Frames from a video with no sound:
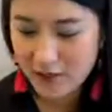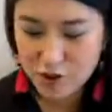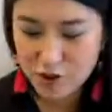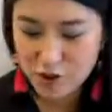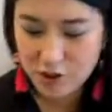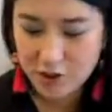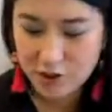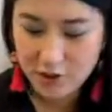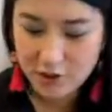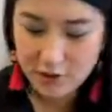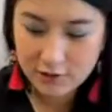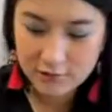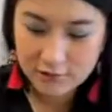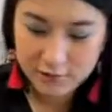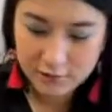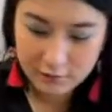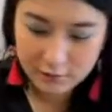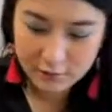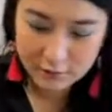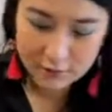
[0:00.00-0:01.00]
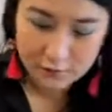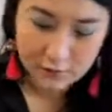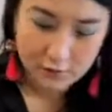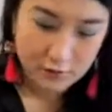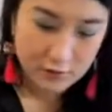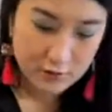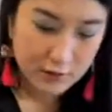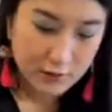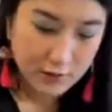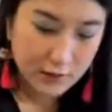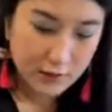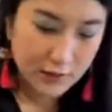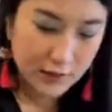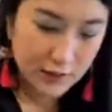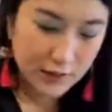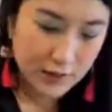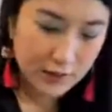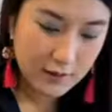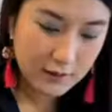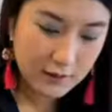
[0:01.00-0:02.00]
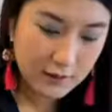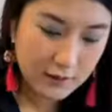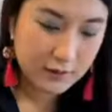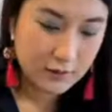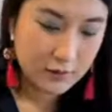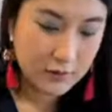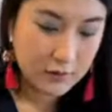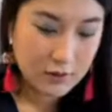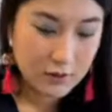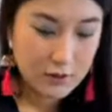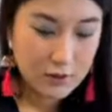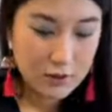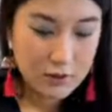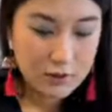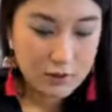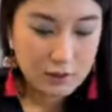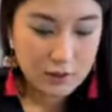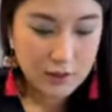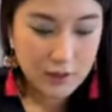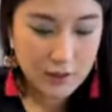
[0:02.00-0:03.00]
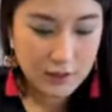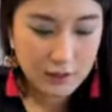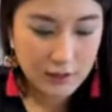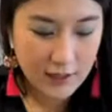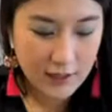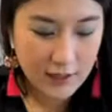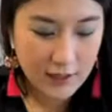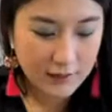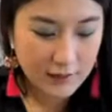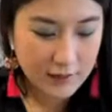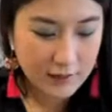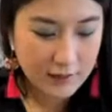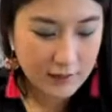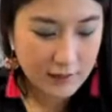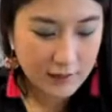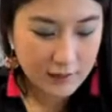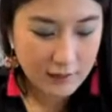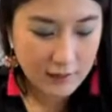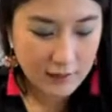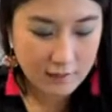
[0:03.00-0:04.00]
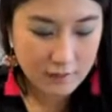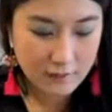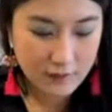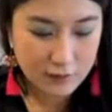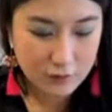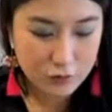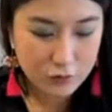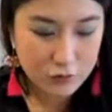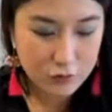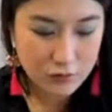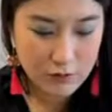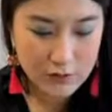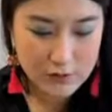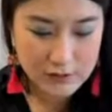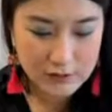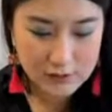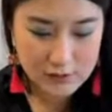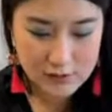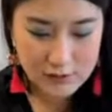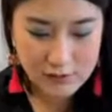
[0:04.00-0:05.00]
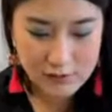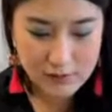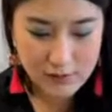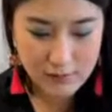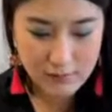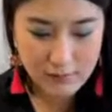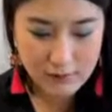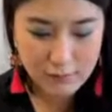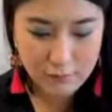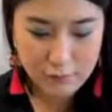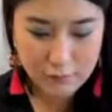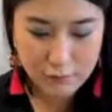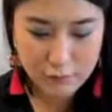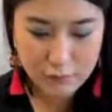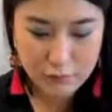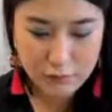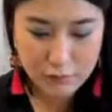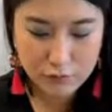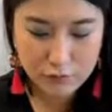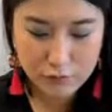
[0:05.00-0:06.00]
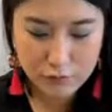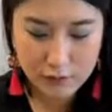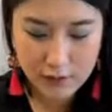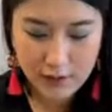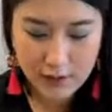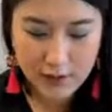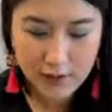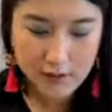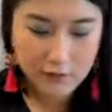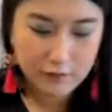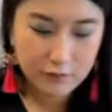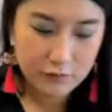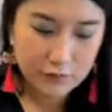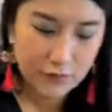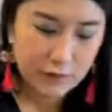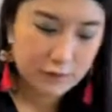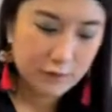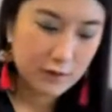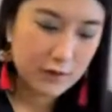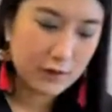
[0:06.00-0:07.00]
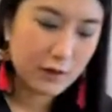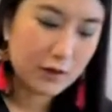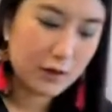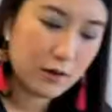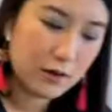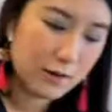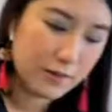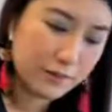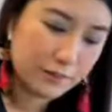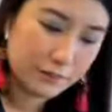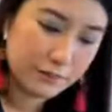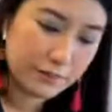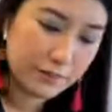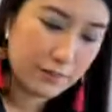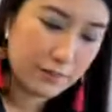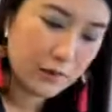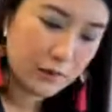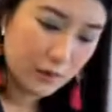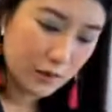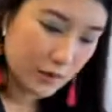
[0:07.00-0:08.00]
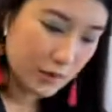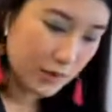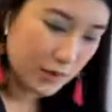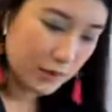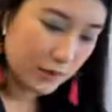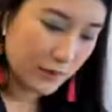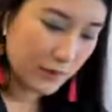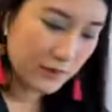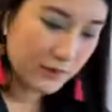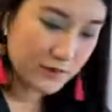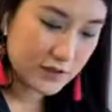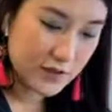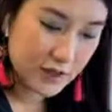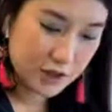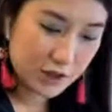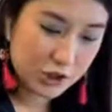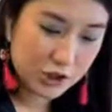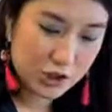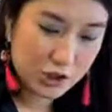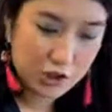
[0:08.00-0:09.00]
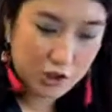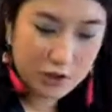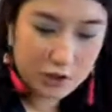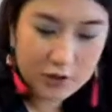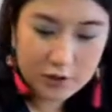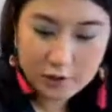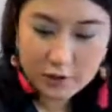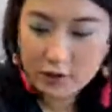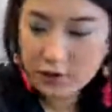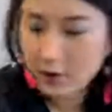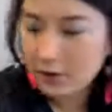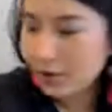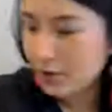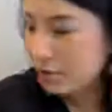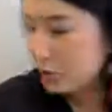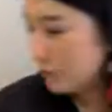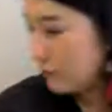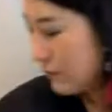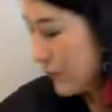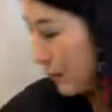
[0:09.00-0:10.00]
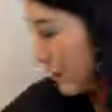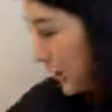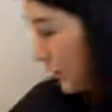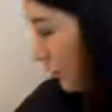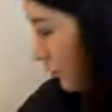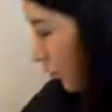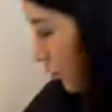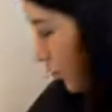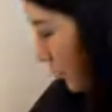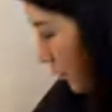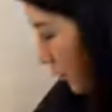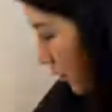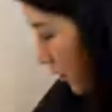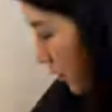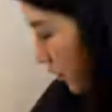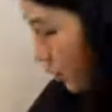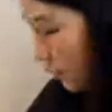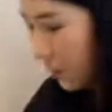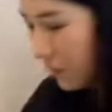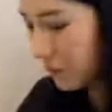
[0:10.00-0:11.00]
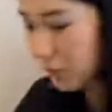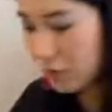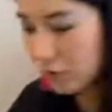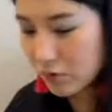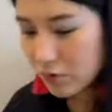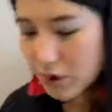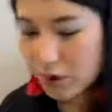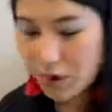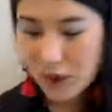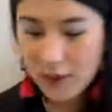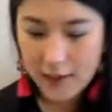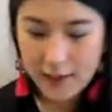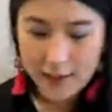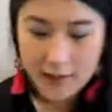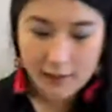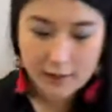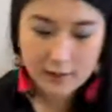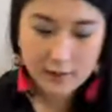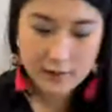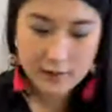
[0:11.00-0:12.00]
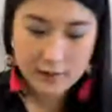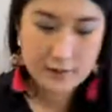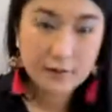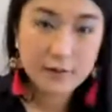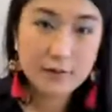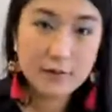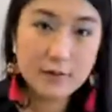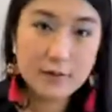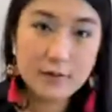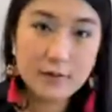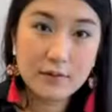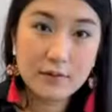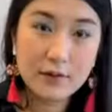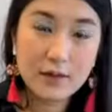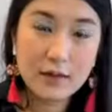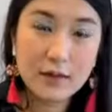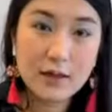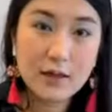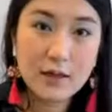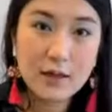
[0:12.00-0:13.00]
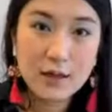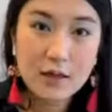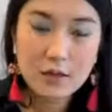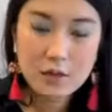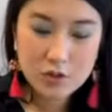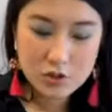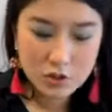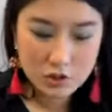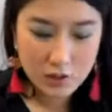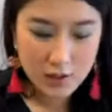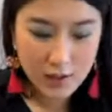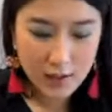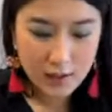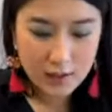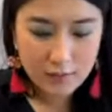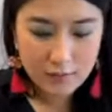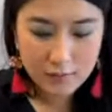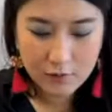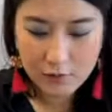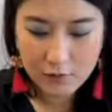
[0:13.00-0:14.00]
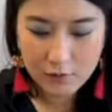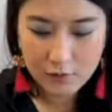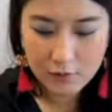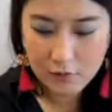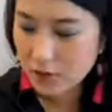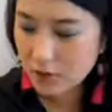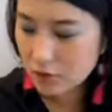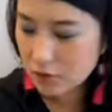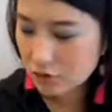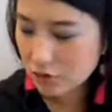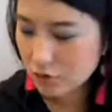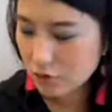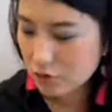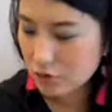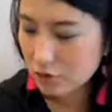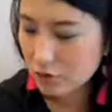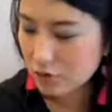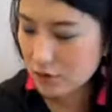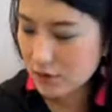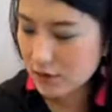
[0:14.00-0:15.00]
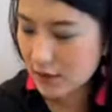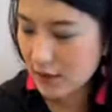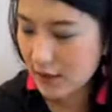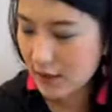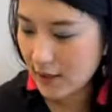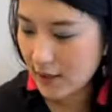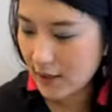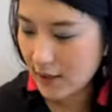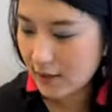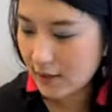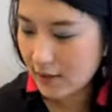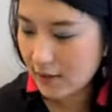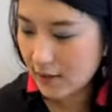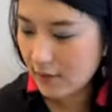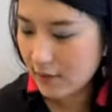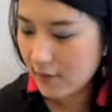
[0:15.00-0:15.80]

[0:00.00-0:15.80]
texture. Okay. So now that I'm done cutting, I have my two crescents and my full moon. I have to give it a bit of texture to make it look more moon-like. Okay. So I'm going to take.